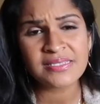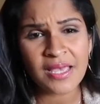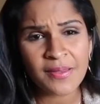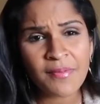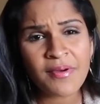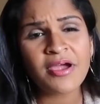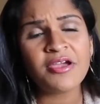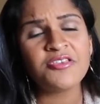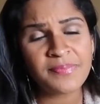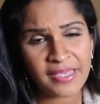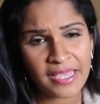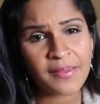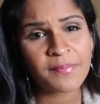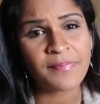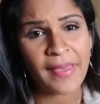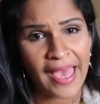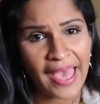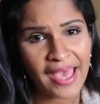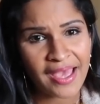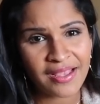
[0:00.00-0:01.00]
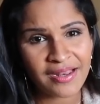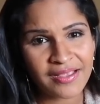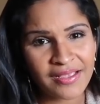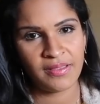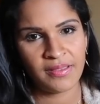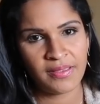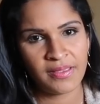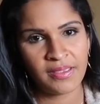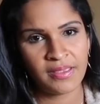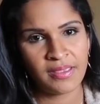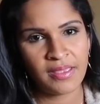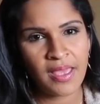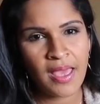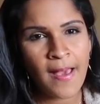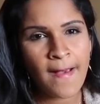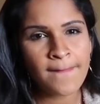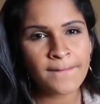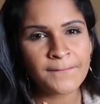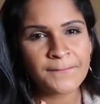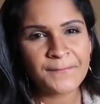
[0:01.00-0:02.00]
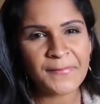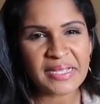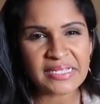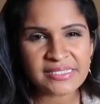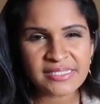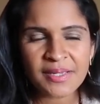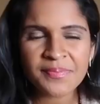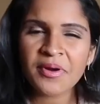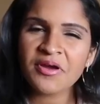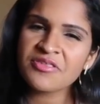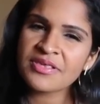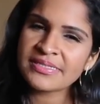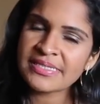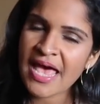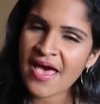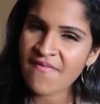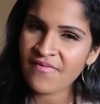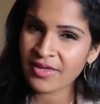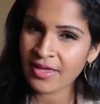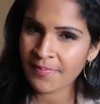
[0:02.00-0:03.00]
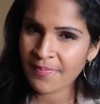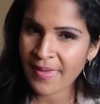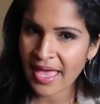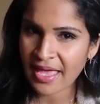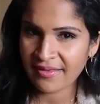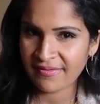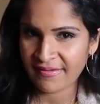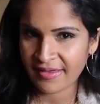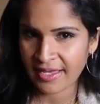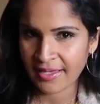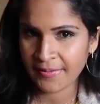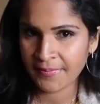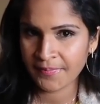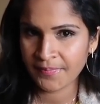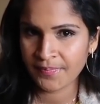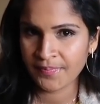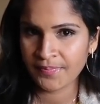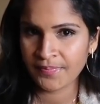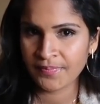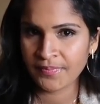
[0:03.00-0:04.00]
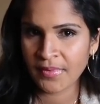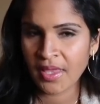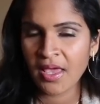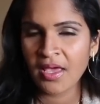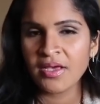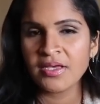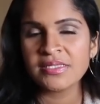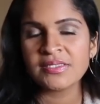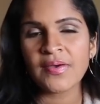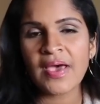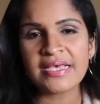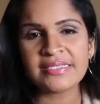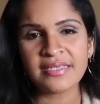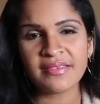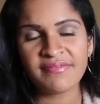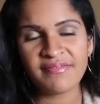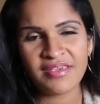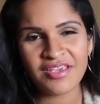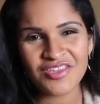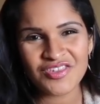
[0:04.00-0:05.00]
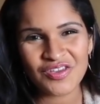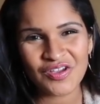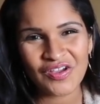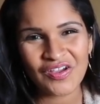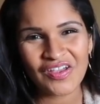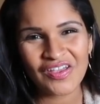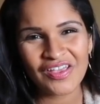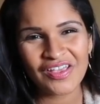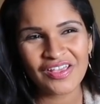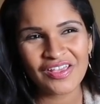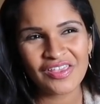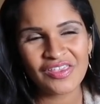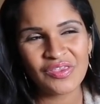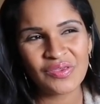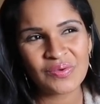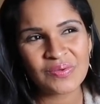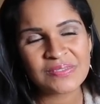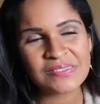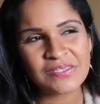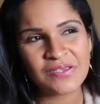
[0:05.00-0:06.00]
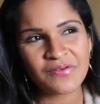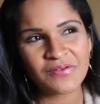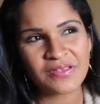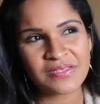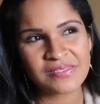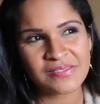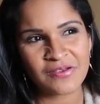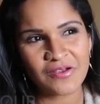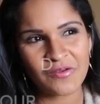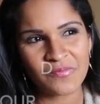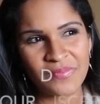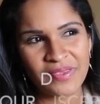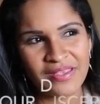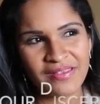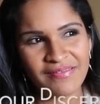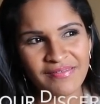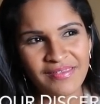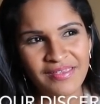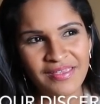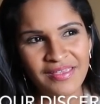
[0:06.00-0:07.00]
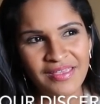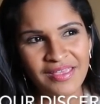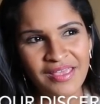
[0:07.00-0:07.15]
Some are being bad, but some are just having a bad day. So as a teacher, use your discernment.